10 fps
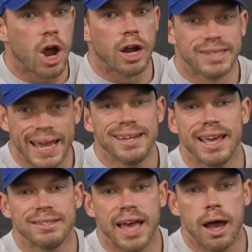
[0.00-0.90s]
are 10
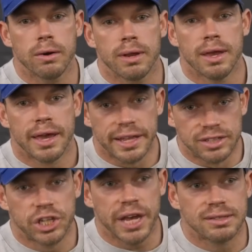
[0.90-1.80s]
days out. It's
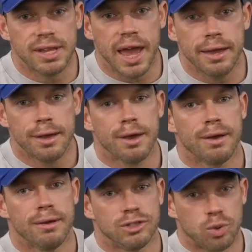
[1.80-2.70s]
chest day,
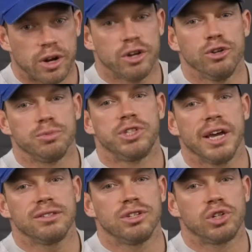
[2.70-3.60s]
so we're gonna do some
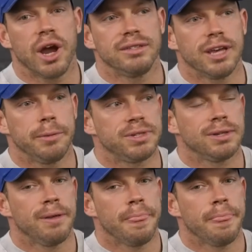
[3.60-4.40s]
chest and triceps.